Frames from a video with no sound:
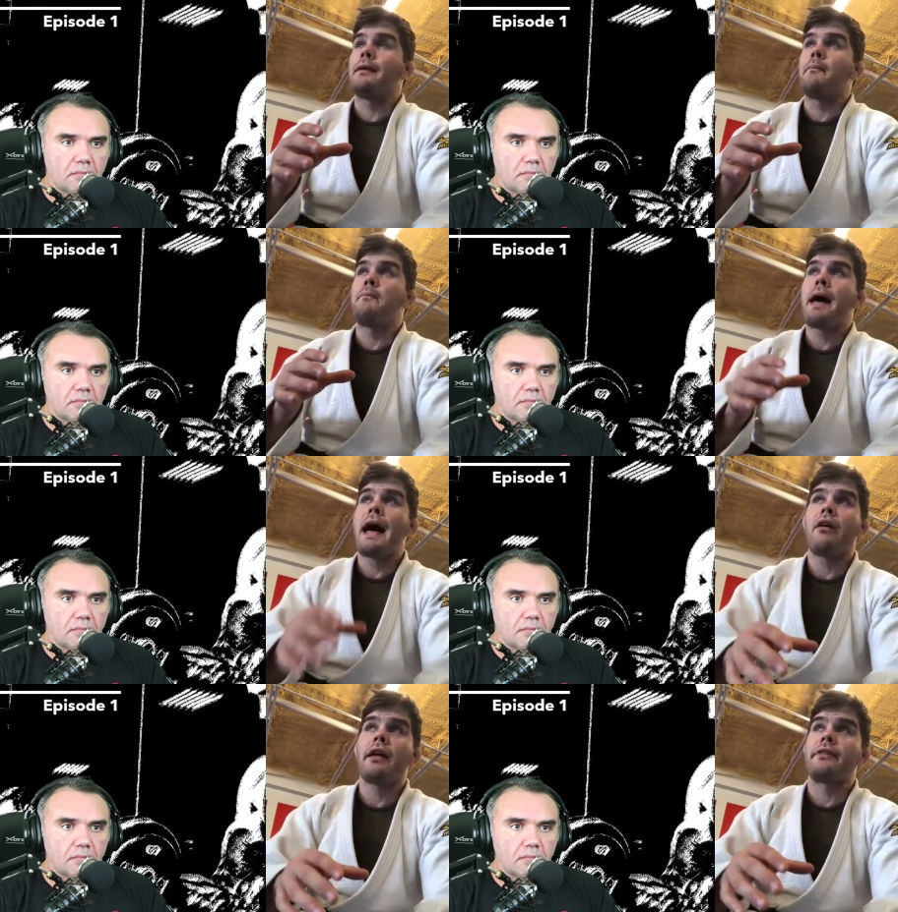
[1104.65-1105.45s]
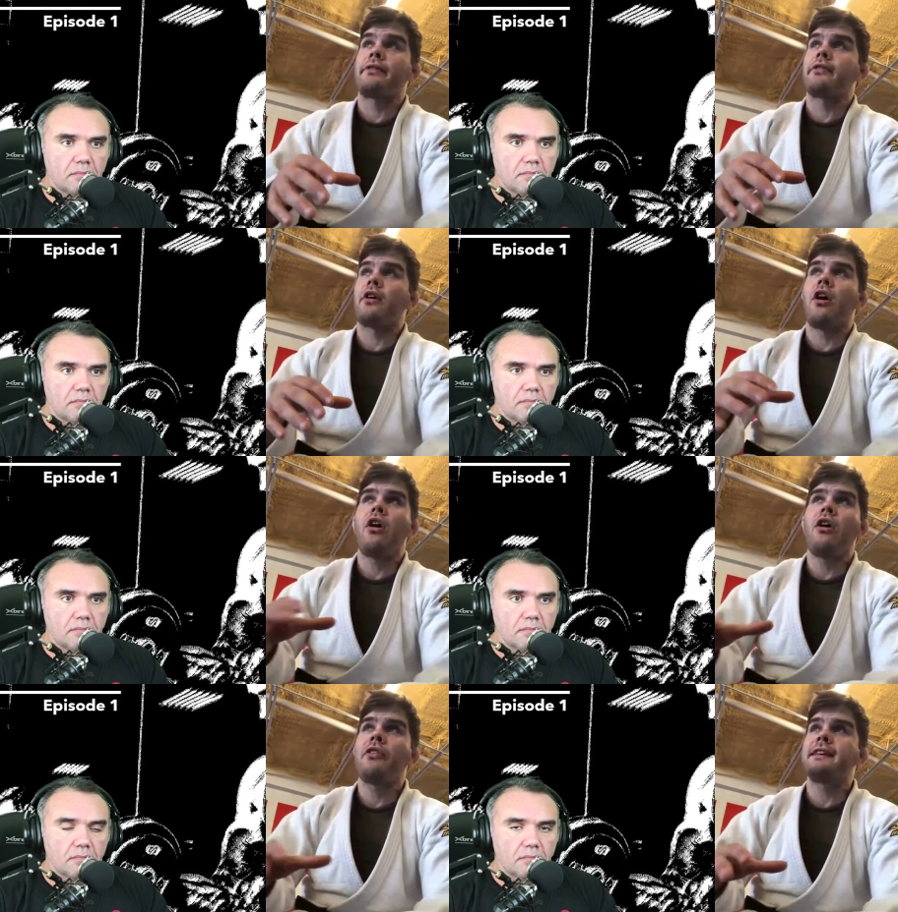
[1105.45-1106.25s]
Speaker 1: balance, all
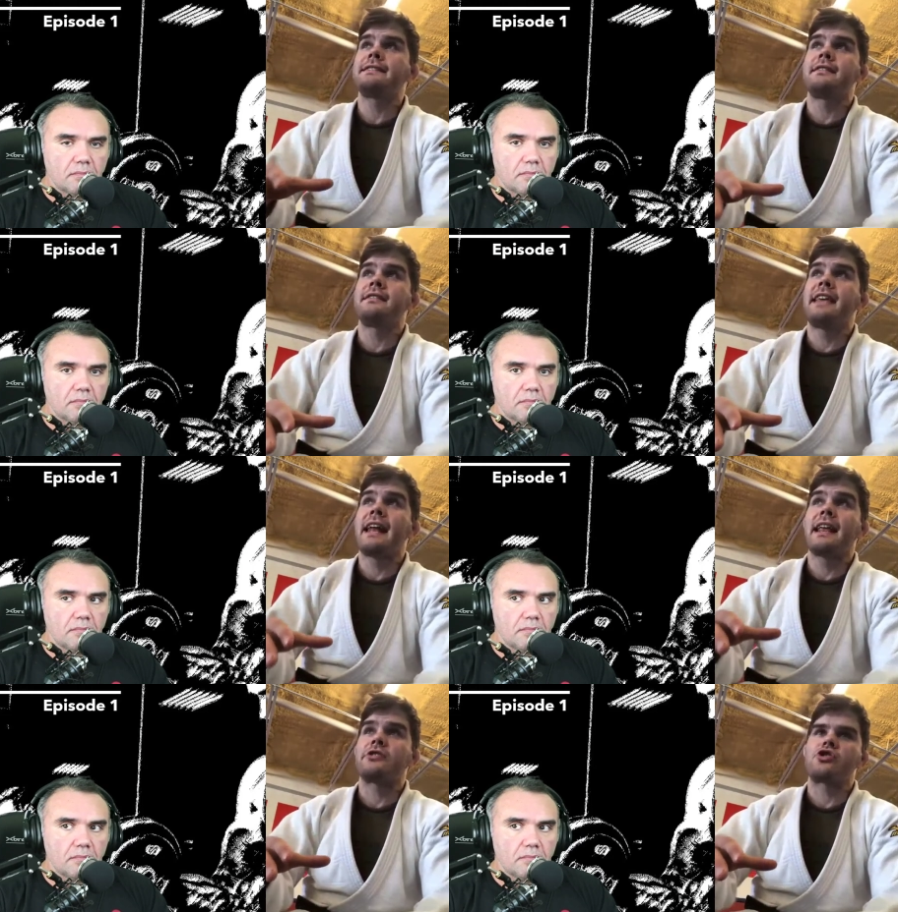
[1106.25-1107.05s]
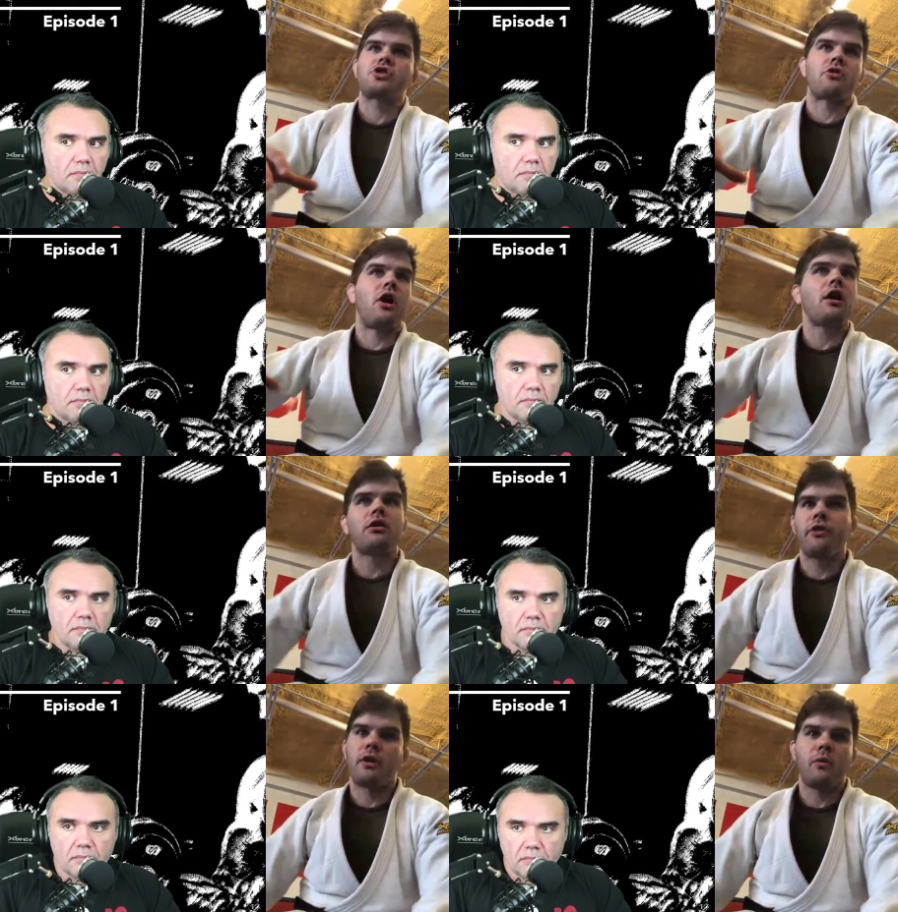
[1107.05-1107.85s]
these getting it stronger than
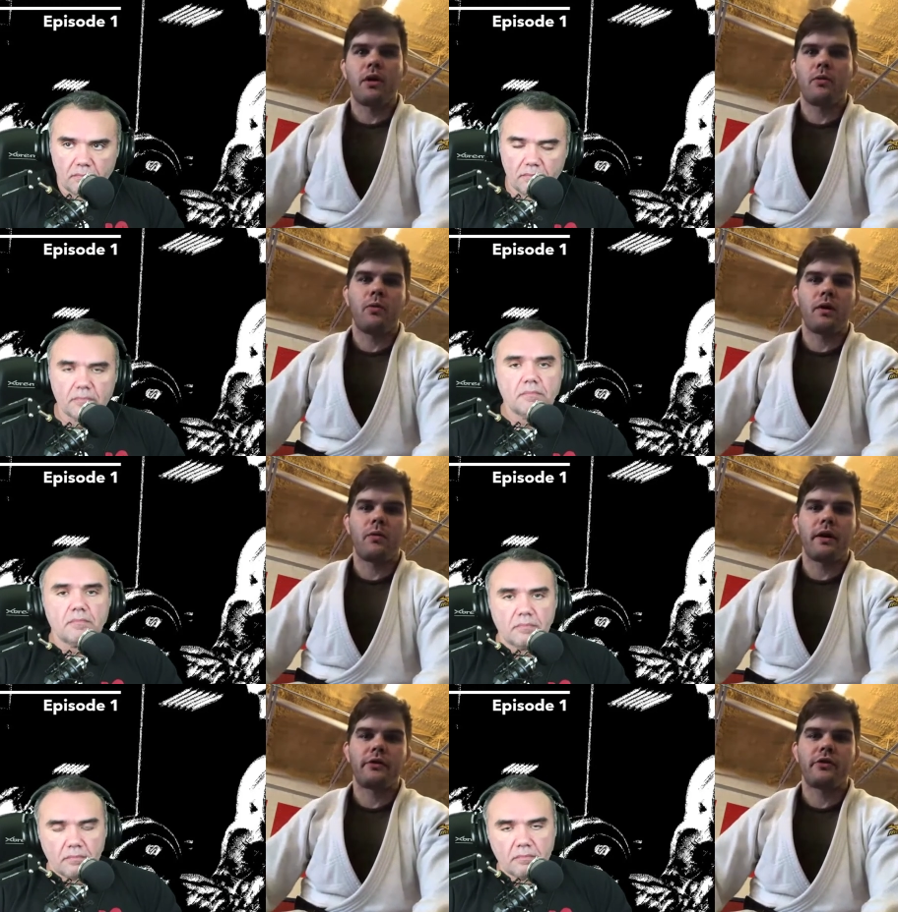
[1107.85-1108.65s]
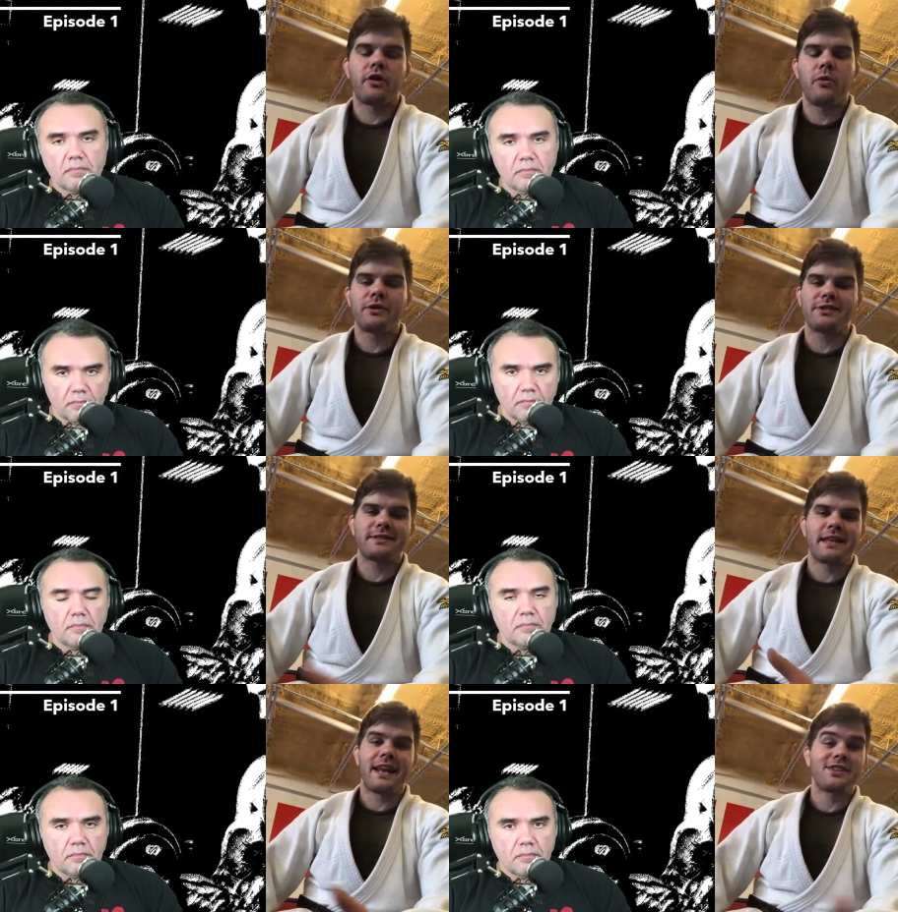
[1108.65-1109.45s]
what, what it was, you know, which is like,
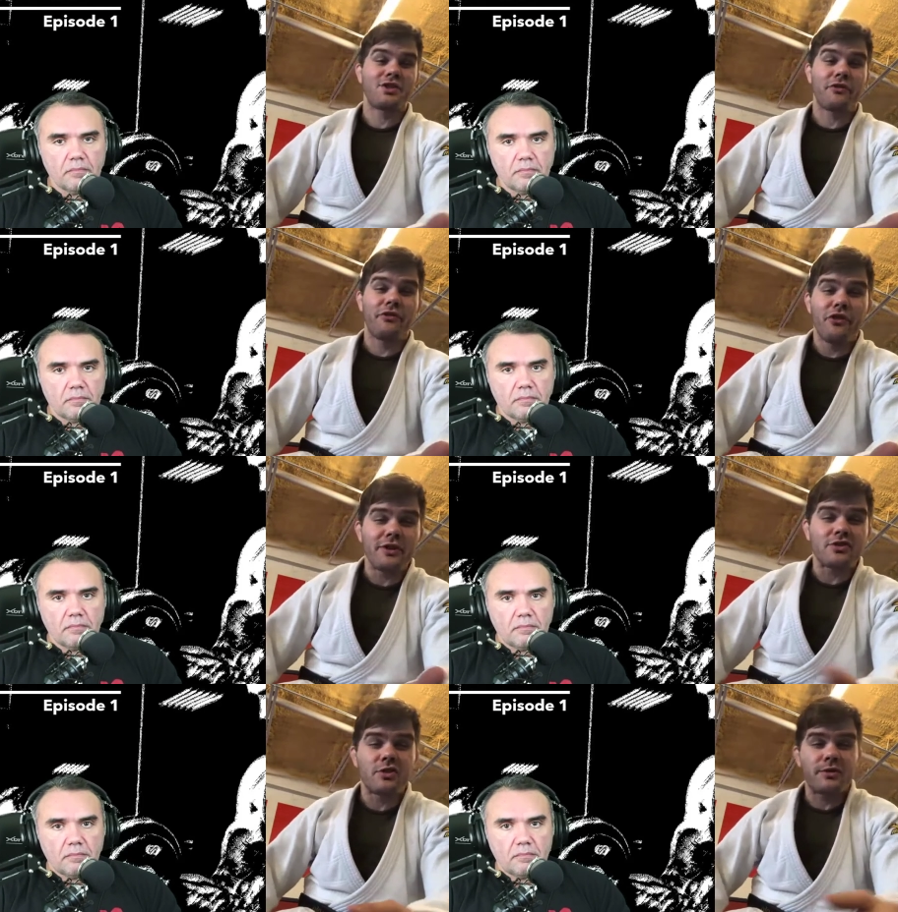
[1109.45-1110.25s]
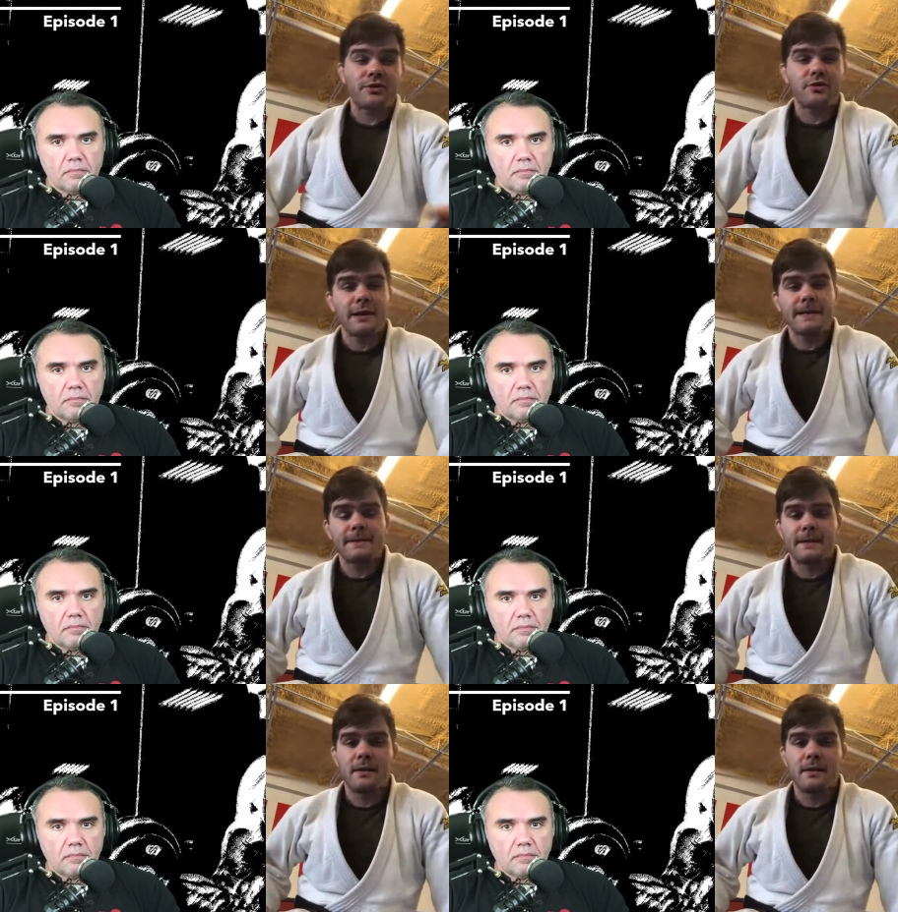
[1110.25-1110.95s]
and it's your foot, so it's crazy.